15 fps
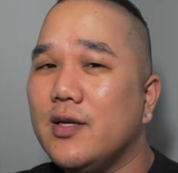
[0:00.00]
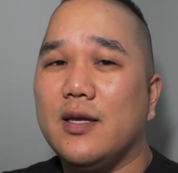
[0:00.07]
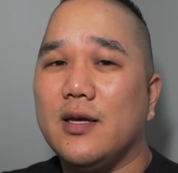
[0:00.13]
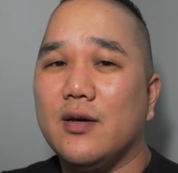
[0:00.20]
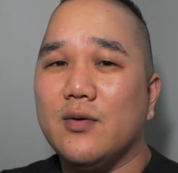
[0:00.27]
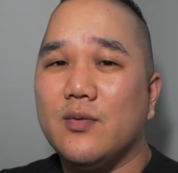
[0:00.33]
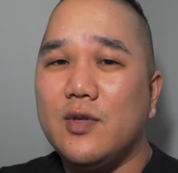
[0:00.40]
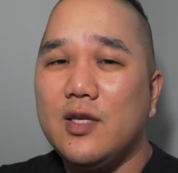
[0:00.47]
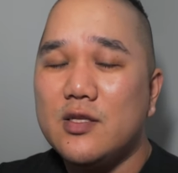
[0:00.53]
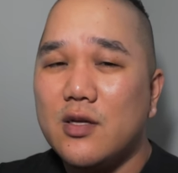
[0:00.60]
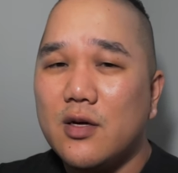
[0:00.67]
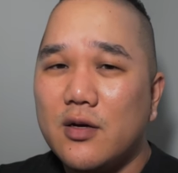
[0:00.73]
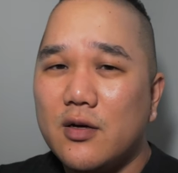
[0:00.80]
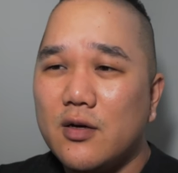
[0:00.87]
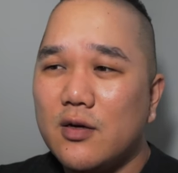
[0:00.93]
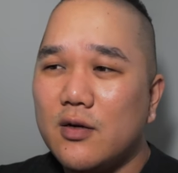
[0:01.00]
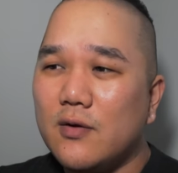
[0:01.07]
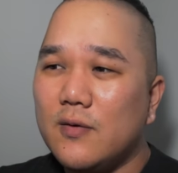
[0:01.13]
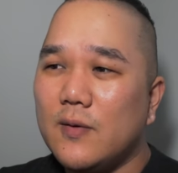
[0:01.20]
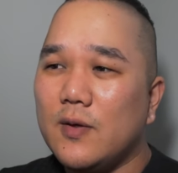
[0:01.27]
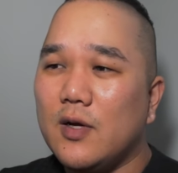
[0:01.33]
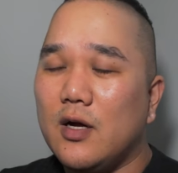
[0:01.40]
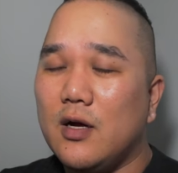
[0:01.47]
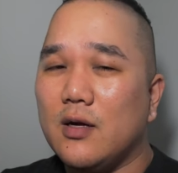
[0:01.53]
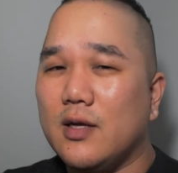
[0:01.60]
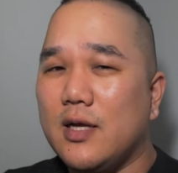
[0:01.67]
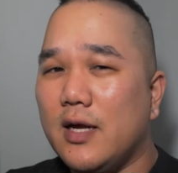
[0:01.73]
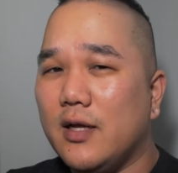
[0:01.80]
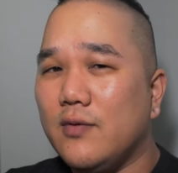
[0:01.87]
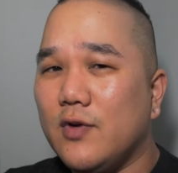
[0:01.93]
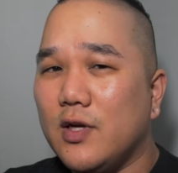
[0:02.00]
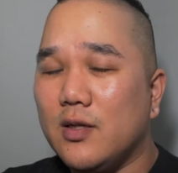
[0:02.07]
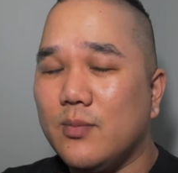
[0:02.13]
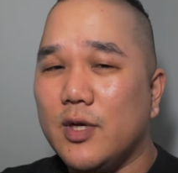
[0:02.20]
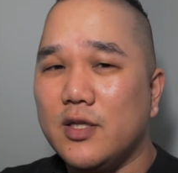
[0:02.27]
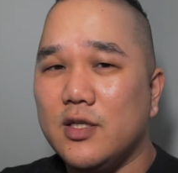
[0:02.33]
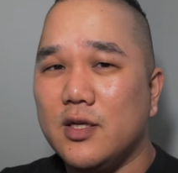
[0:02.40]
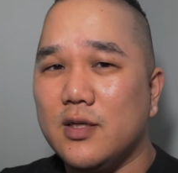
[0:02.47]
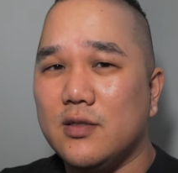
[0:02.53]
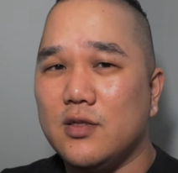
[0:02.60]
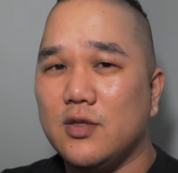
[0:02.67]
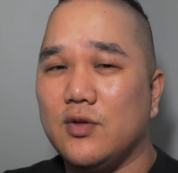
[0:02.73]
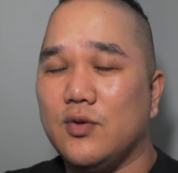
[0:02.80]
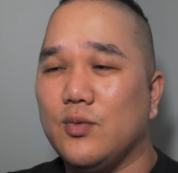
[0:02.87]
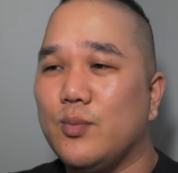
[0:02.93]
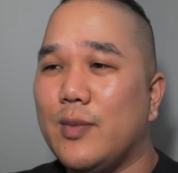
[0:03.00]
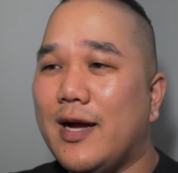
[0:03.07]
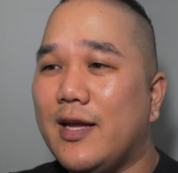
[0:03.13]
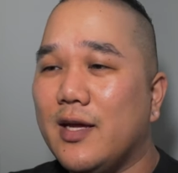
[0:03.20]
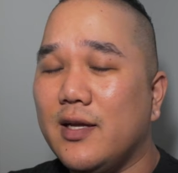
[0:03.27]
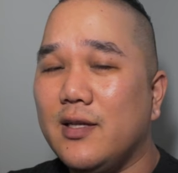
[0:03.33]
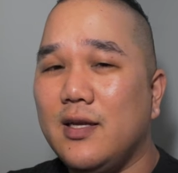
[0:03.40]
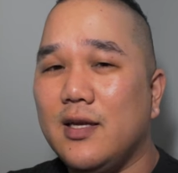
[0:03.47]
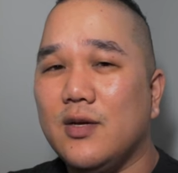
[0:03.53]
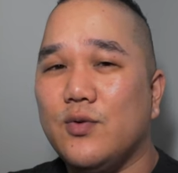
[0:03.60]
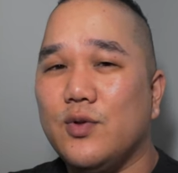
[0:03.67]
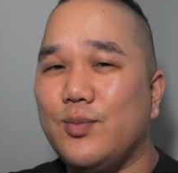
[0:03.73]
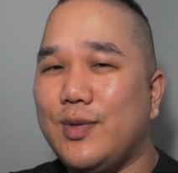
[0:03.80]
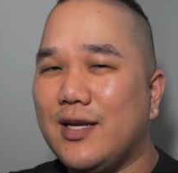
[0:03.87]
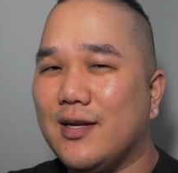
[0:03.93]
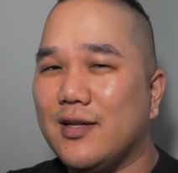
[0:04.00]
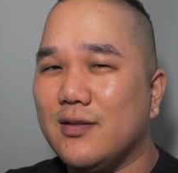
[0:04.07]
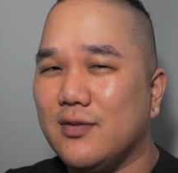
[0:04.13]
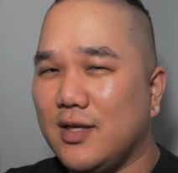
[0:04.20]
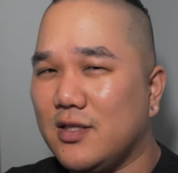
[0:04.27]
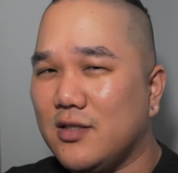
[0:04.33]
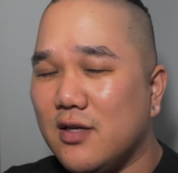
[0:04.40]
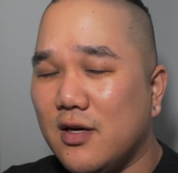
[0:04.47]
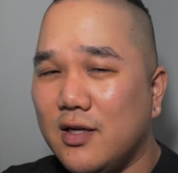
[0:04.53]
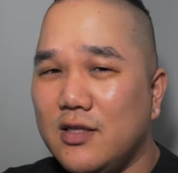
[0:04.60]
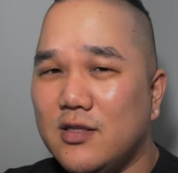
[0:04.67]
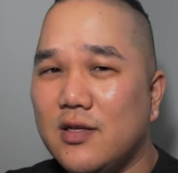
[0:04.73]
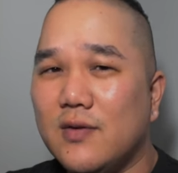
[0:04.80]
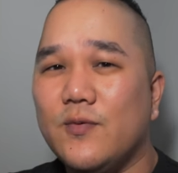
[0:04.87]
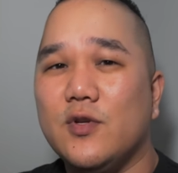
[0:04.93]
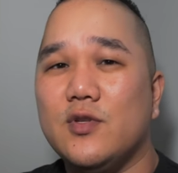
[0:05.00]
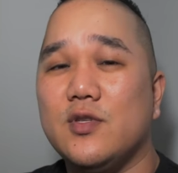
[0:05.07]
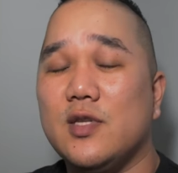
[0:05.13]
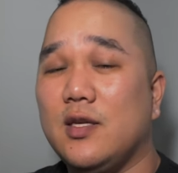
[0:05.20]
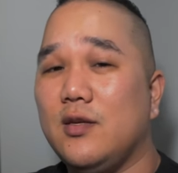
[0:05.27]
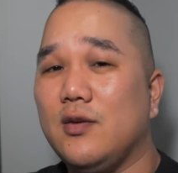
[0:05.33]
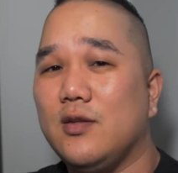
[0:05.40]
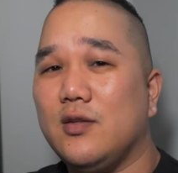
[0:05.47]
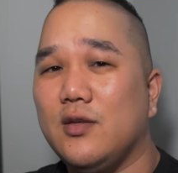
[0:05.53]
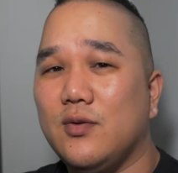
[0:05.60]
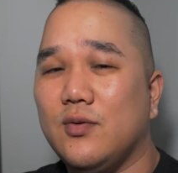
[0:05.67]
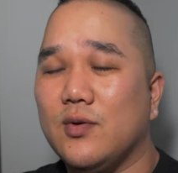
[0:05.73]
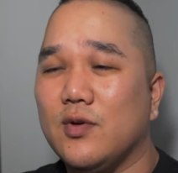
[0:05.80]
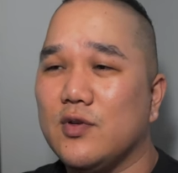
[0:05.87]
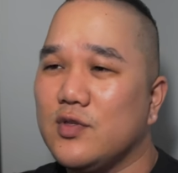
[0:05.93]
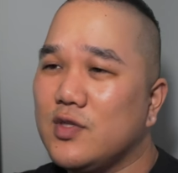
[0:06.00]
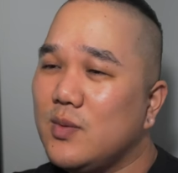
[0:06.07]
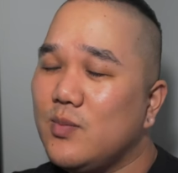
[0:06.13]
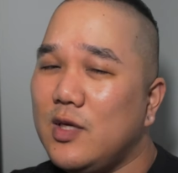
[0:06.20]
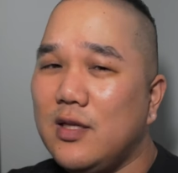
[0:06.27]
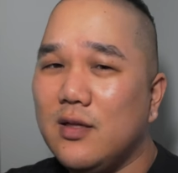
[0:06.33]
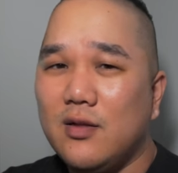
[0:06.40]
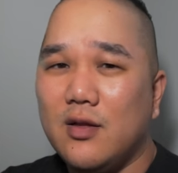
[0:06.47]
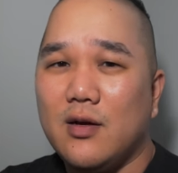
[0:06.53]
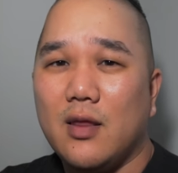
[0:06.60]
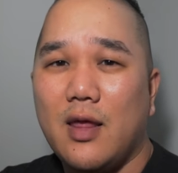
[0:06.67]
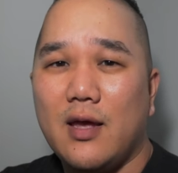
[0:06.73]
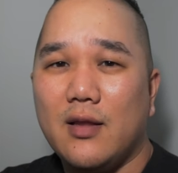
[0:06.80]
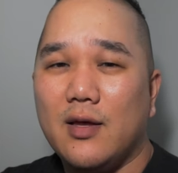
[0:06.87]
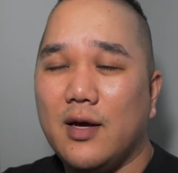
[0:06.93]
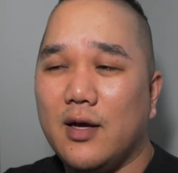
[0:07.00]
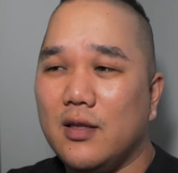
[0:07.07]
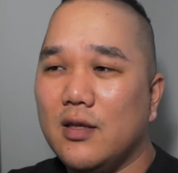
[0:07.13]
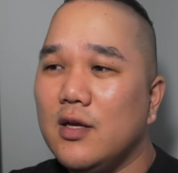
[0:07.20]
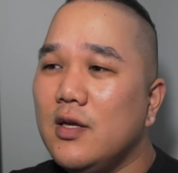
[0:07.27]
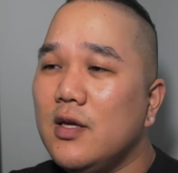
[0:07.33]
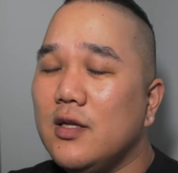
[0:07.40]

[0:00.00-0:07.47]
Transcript: Now, these are kind of on a budget. So my idea would be kind of like stocking stuffers that you could do or something along that line.